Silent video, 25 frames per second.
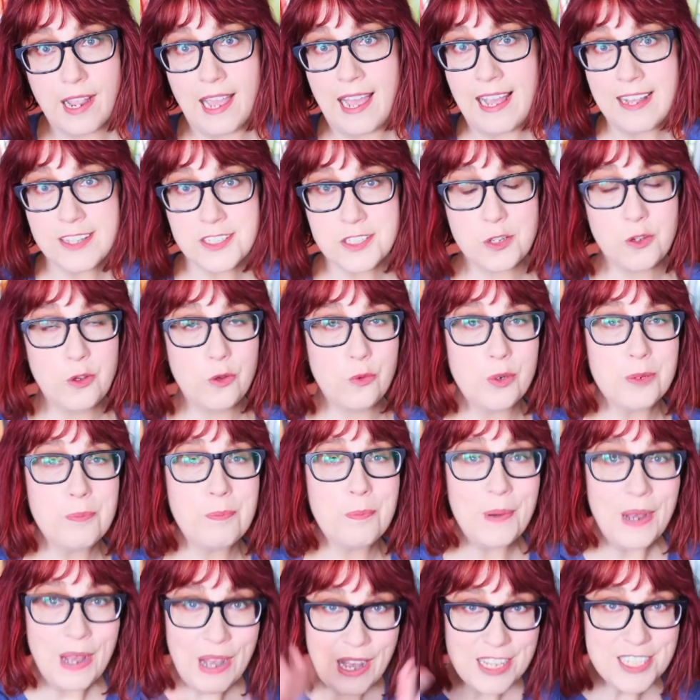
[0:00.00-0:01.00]
asshole
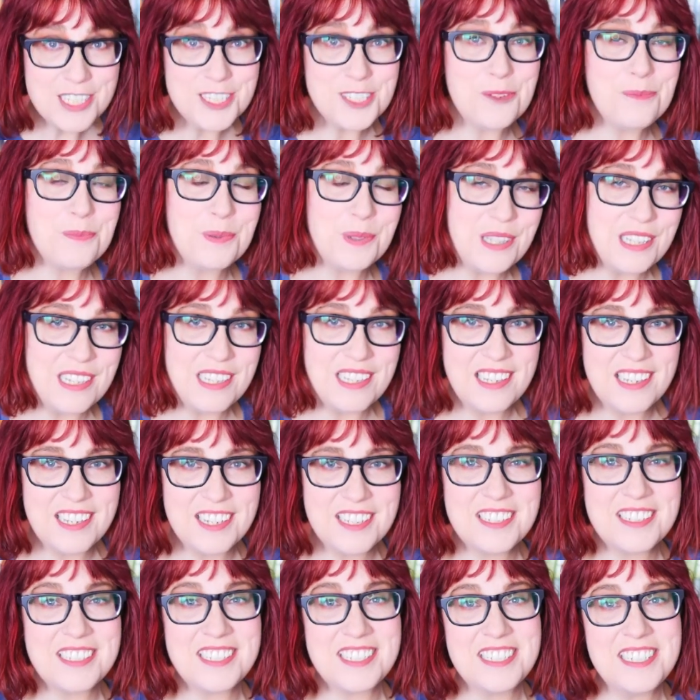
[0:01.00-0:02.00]
would possibly
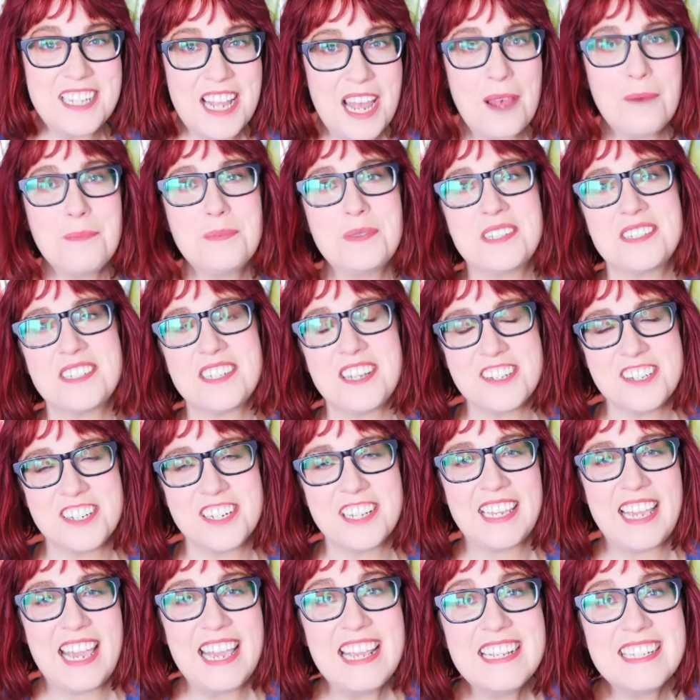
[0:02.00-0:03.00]
accept such
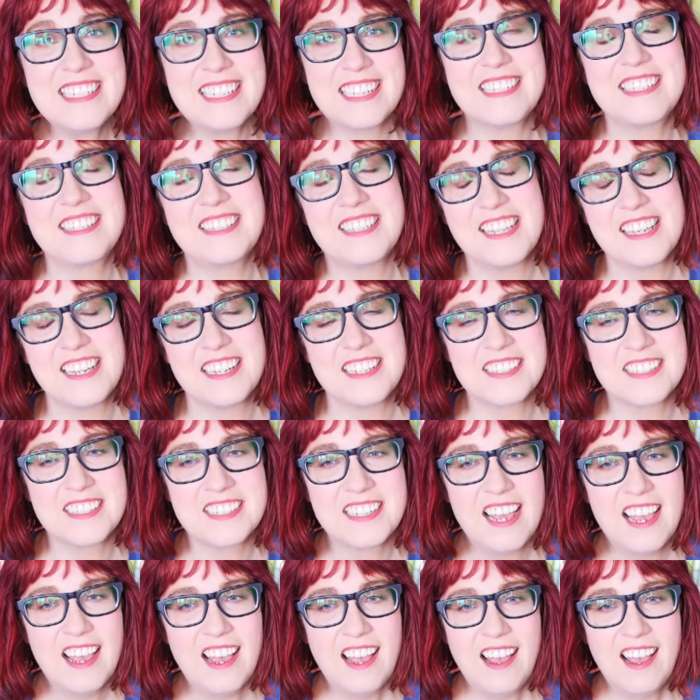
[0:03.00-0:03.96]
a case as this.